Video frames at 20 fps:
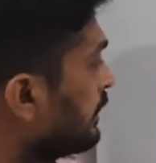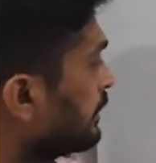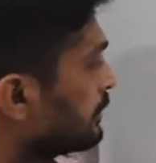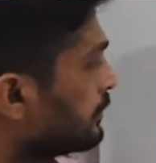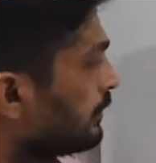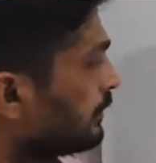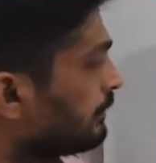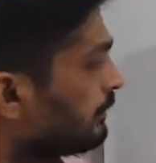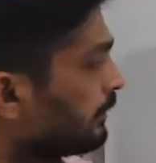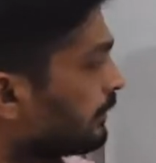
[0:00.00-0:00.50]

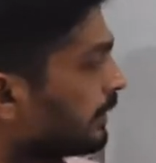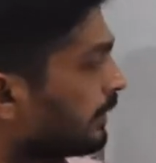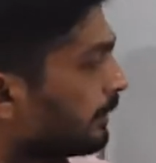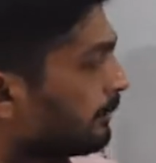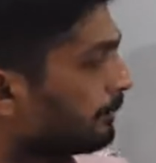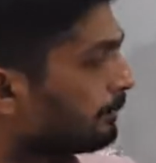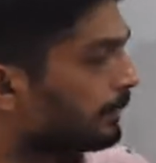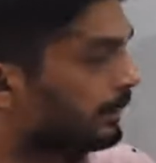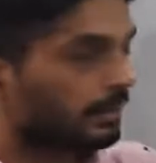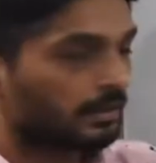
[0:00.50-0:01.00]
So if you
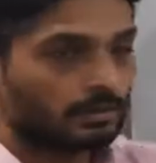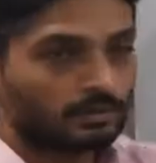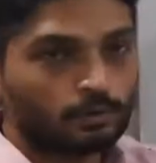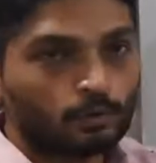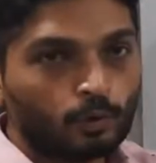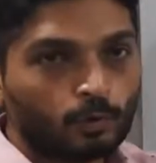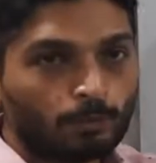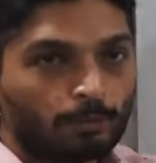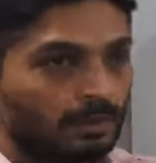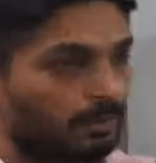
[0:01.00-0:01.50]
compare
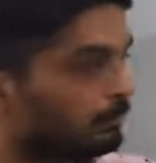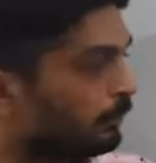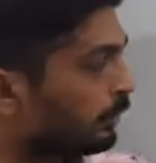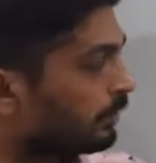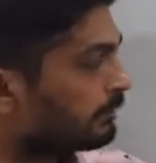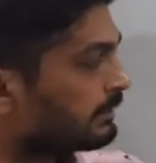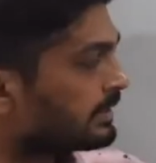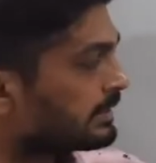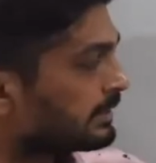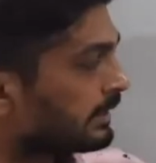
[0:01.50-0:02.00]
open
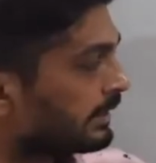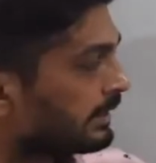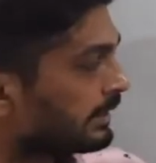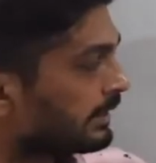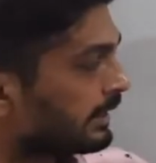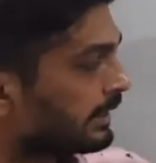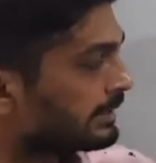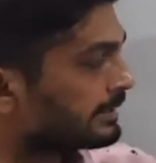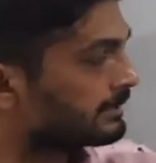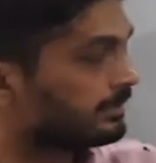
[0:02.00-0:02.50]
ball with center
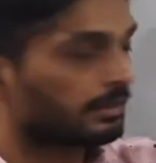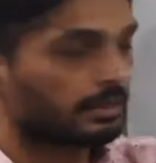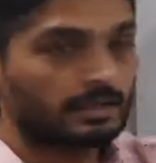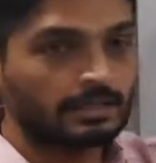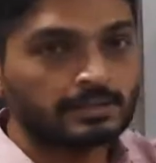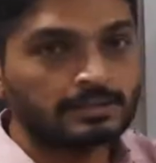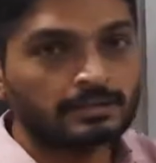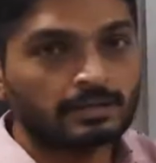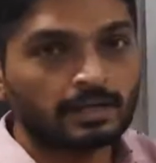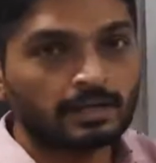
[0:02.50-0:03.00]
X
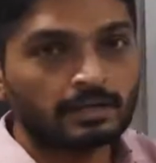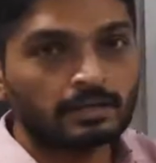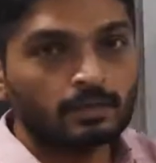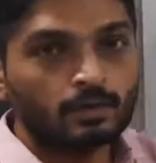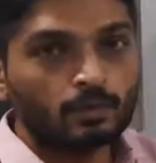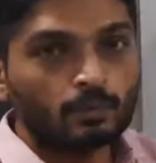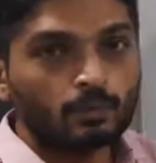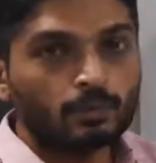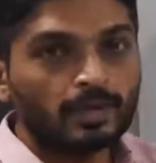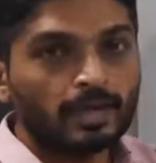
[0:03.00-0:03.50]
radius R,
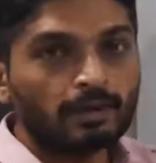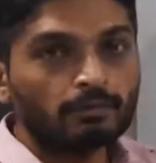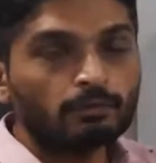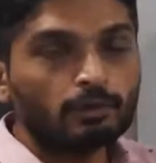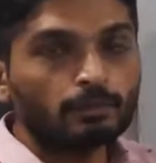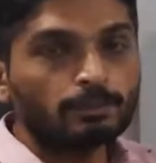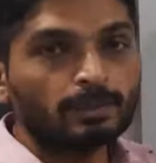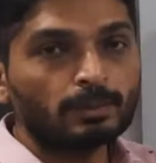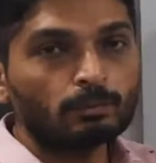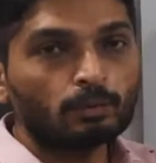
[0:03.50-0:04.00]
we have
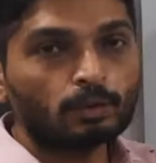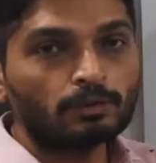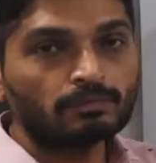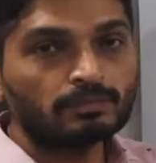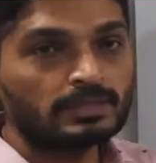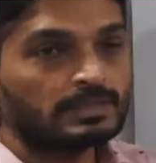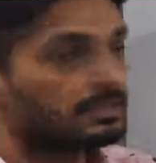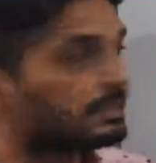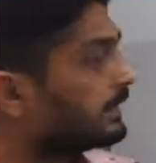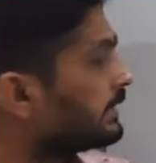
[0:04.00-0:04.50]
open ball
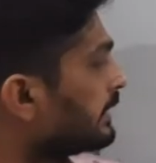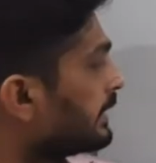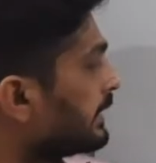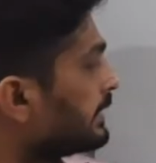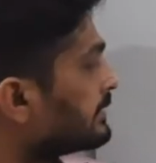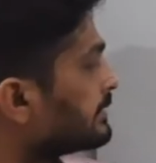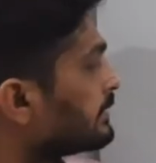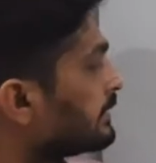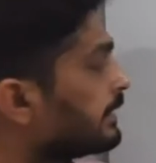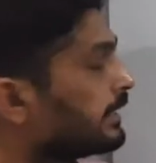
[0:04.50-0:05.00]
with center
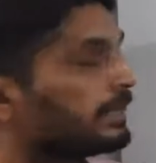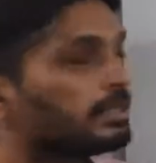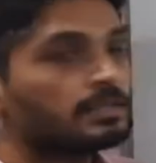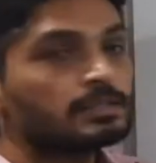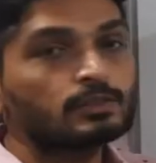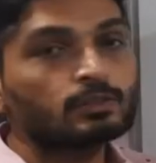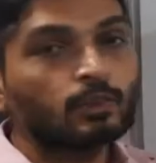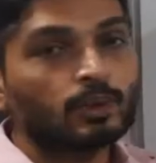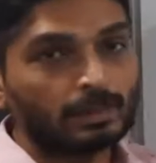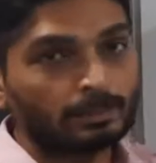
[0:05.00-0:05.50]
X
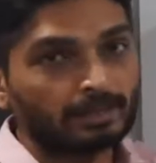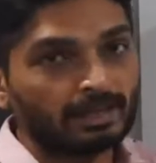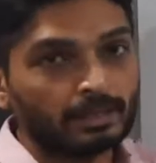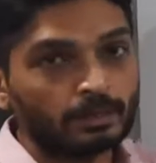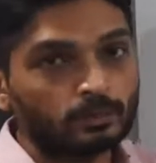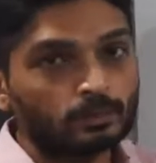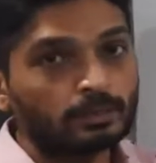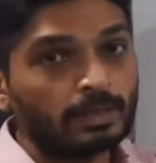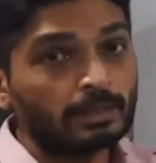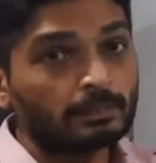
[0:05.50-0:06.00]
radius 1 by
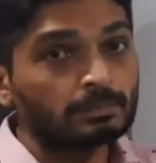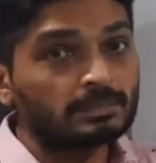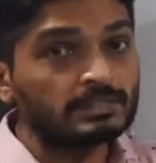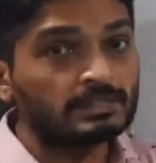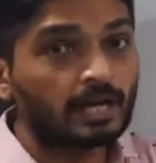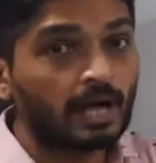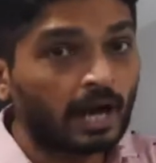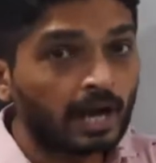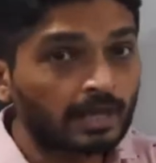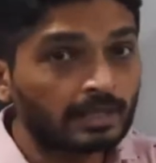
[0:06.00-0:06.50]
2. That
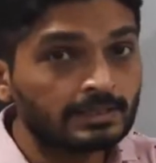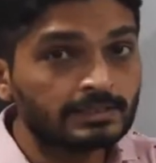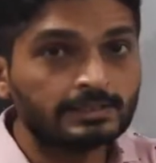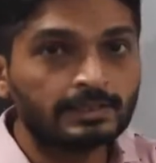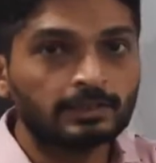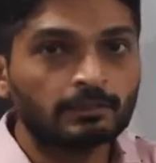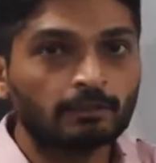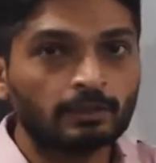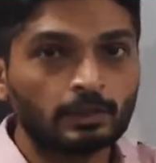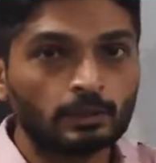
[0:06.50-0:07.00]
means R is
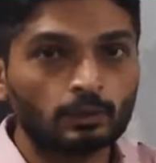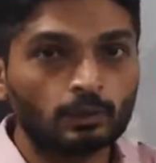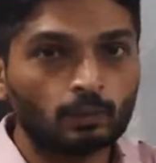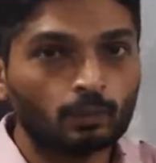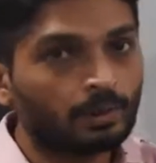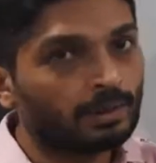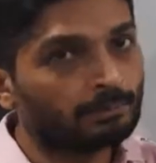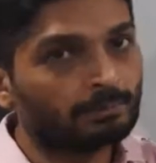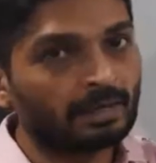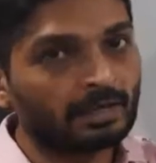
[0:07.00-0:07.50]
equal to
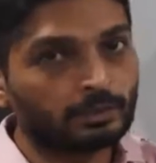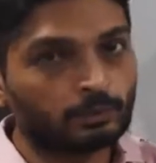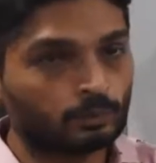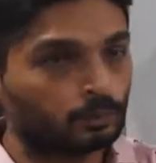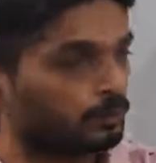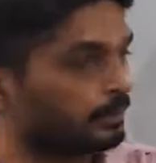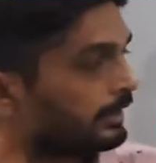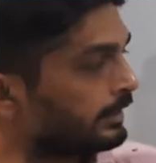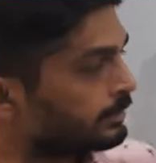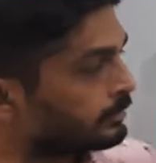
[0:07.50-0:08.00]
1 by
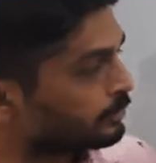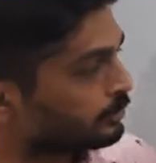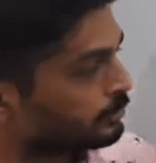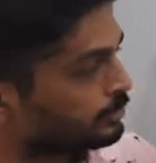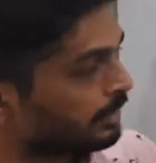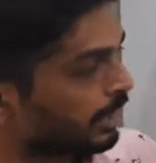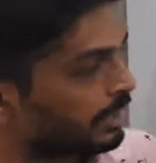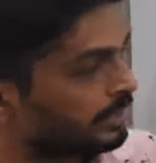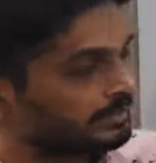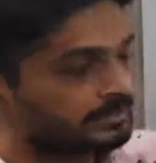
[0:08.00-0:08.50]
2. Let us
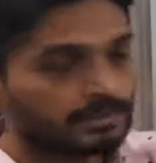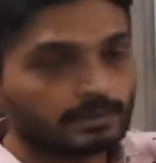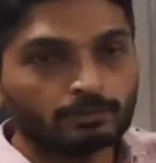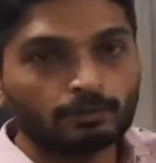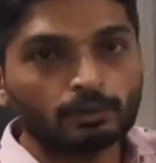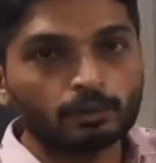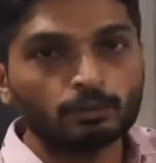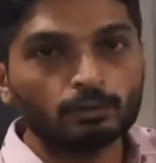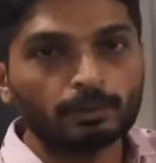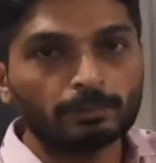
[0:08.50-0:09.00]
use R is
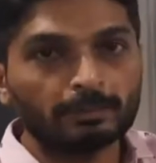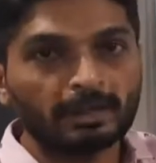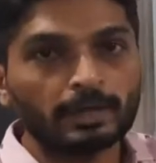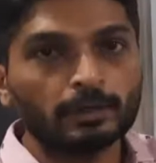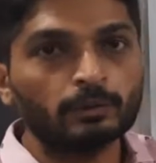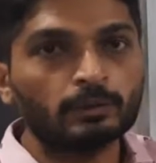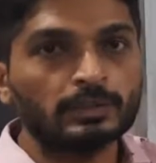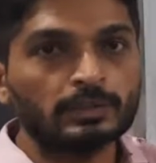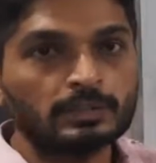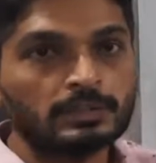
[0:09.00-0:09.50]
equal to 1 by
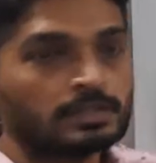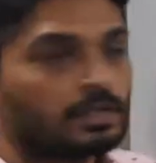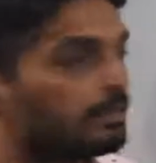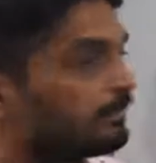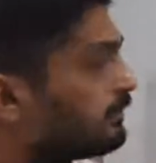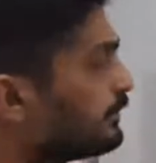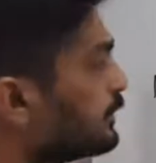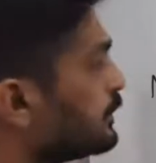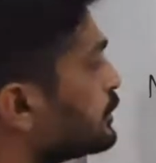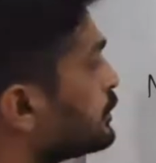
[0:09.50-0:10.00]
2 in this
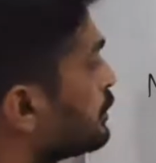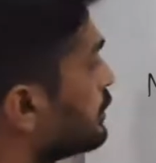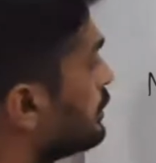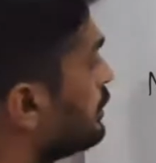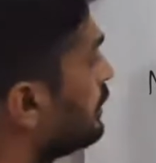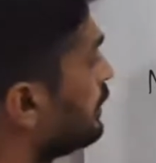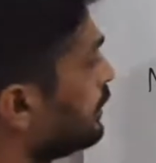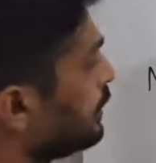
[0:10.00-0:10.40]
definition.